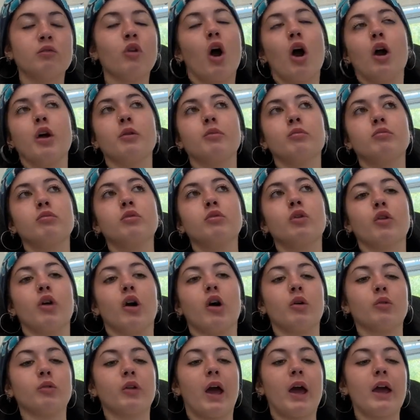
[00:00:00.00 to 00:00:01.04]
No, not the
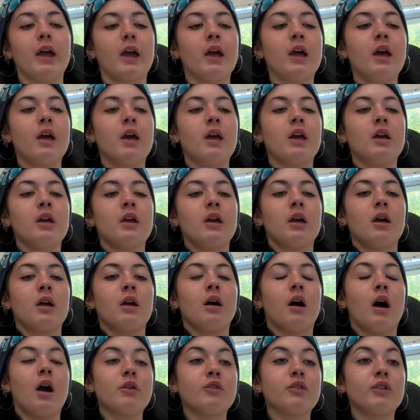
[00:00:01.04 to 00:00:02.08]
whole day.
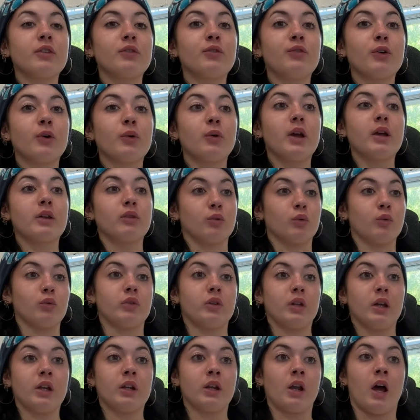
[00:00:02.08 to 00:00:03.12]
I just feel
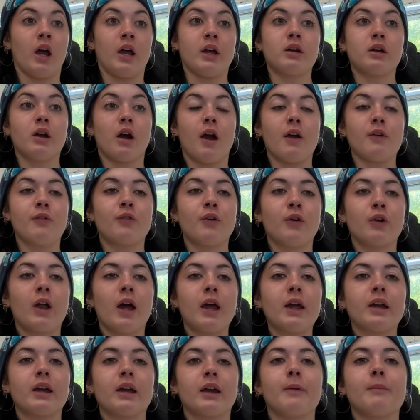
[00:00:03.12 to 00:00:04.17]
exhausted. Like, I feel
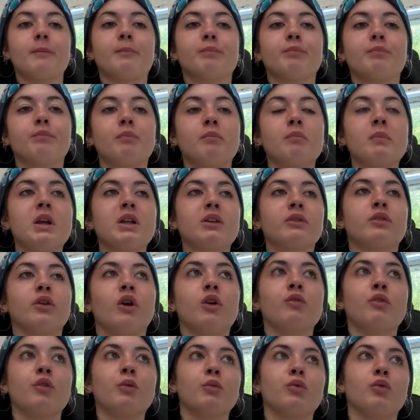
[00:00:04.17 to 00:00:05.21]
like me and
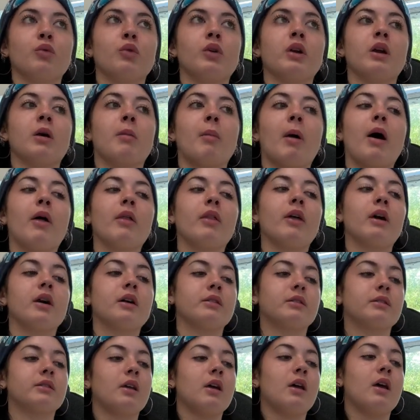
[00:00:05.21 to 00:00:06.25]
Sophie were talking about
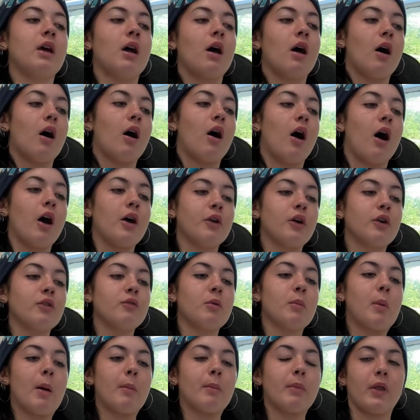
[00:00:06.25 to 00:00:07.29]
this. I don't
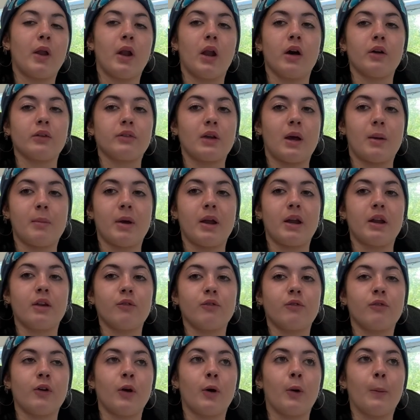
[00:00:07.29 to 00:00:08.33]
remember the last time I
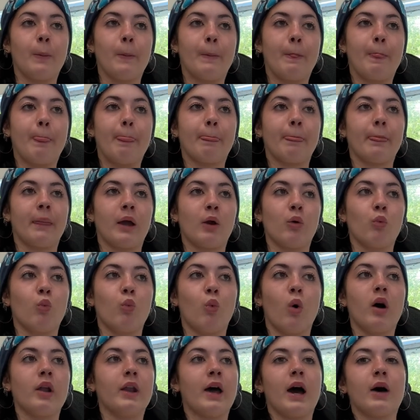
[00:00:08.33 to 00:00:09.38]
didn't feel like
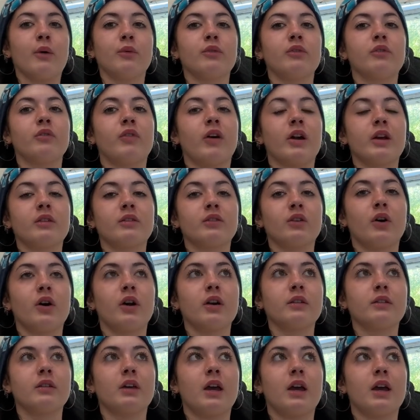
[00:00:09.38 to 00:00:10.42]
1 ounce of
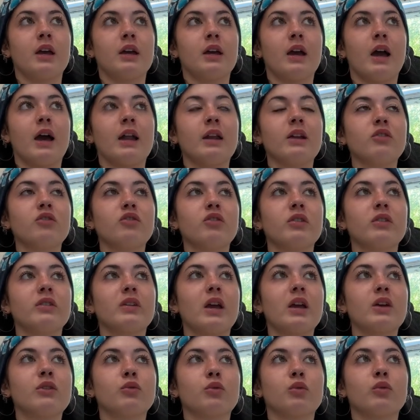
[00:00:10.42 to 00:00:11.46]
anxiety. And it's just
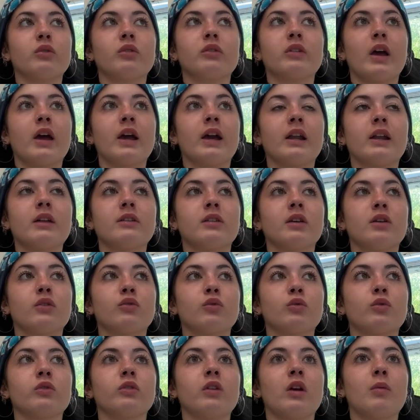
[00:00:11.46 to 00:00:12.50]
exhausting, and it's
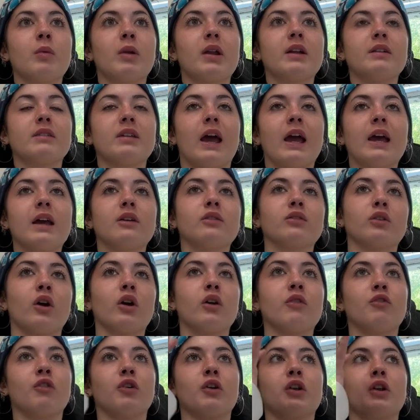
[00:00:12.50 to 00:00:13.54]
exhausting when it takes
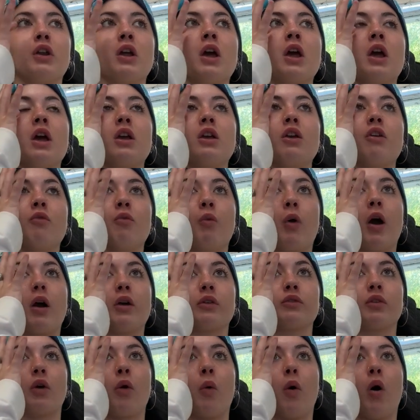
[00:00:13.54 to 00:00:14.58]
over and you work
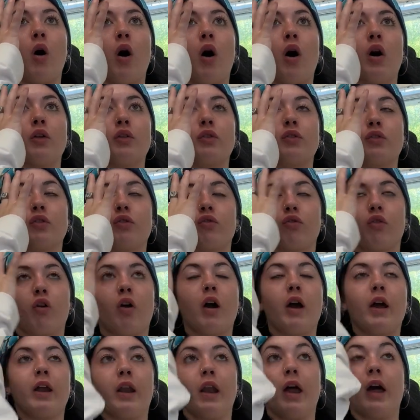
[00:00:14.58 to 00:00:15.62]
so hard to
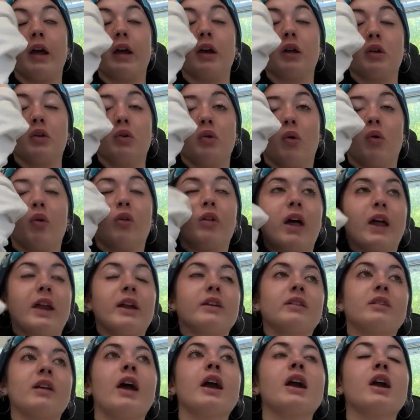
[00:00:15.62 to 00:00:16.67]
try and like not let
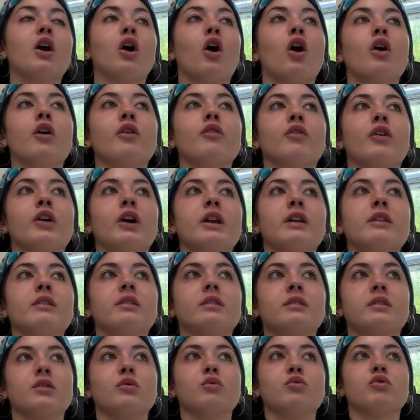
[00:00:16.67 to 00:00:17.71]
it take over and it
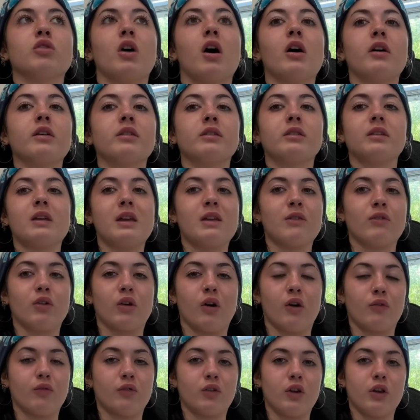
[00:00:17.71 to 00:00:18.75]
still does even
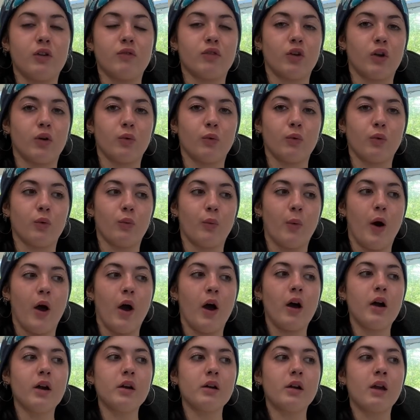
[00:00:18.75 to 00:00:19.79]
after you've done all the
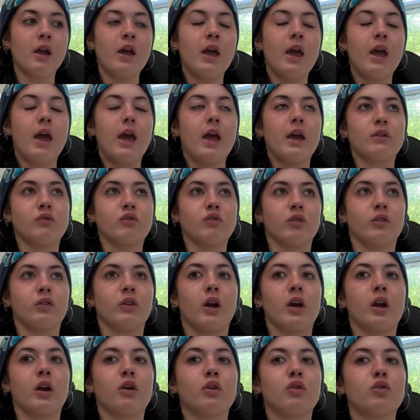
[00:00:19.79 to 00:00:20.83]
work. It's just
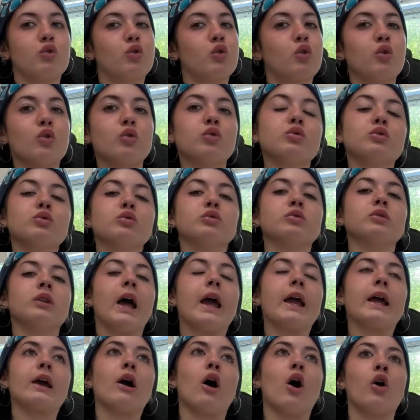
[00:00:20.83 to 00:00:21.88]
like, cool,
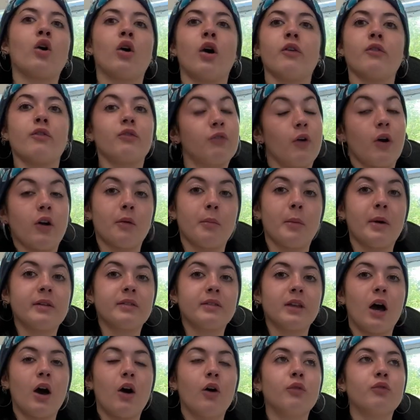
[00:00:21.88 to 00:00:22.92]
like I'll go fuck
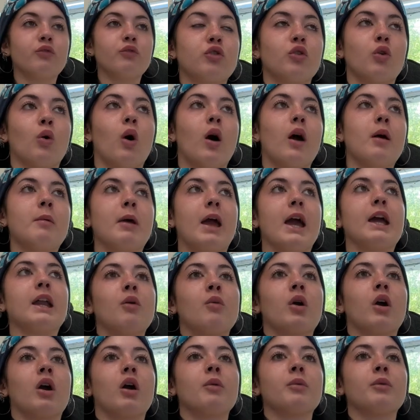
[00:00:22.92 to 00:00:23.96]
myself. what I mean? I
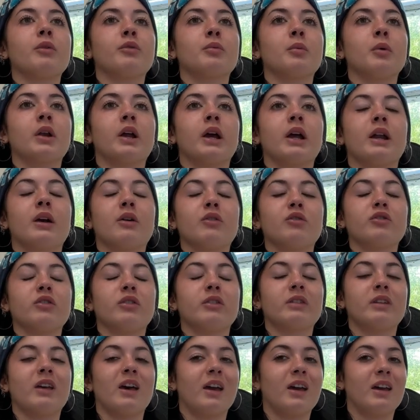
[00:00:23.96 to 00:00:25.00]
woke up this morning and I was
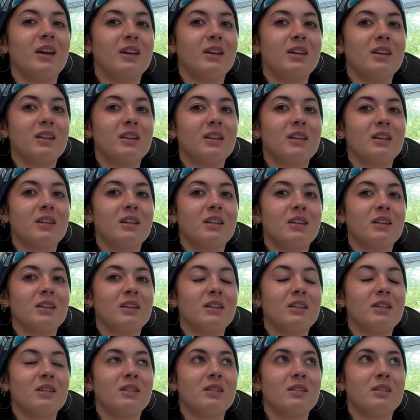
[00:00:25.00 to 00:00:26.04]
just like,
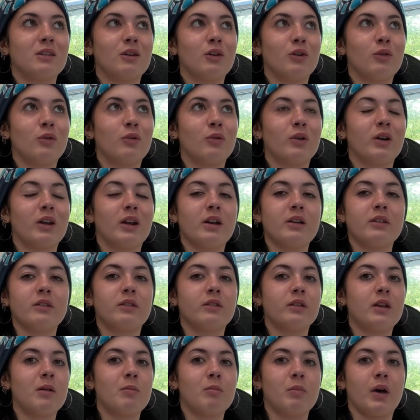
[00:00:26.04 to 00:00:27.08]
so can I just
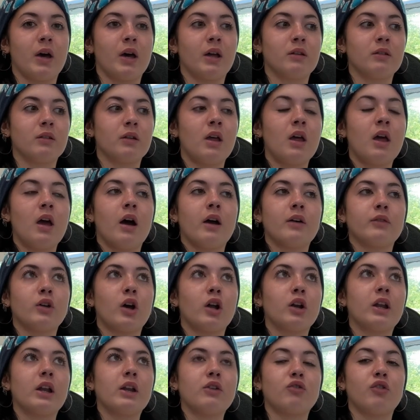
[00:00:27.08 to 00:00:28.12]
stay in bed? I
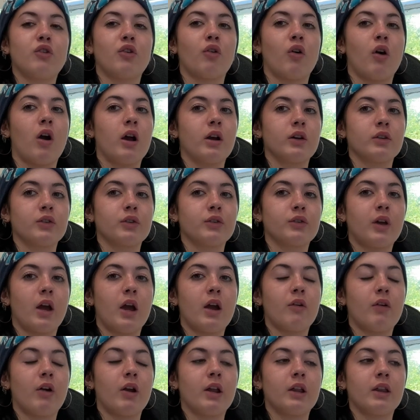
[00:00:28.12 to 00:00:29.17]
started literally crying as I was
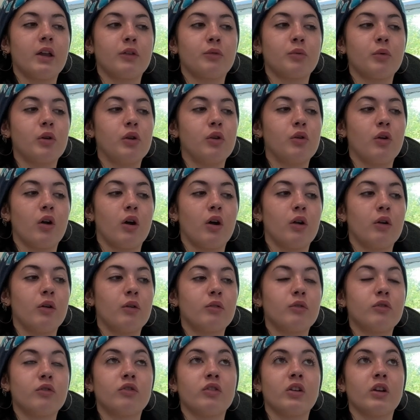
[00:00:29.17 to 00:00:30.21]
getting ready. That's when you
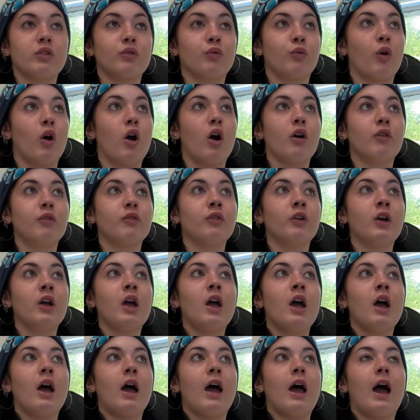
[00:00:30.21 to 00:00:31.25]
know shit's rough.
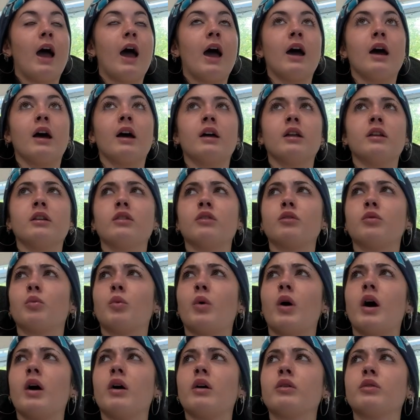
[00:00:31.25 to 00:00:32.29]
And
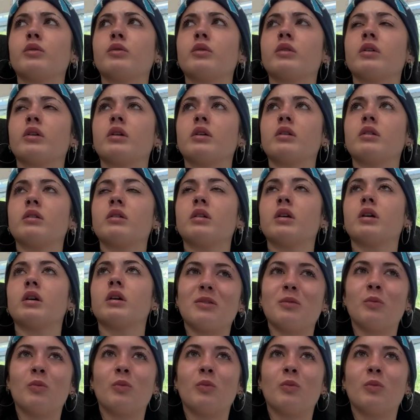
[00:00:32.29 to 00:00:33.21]
what else was I gonna say?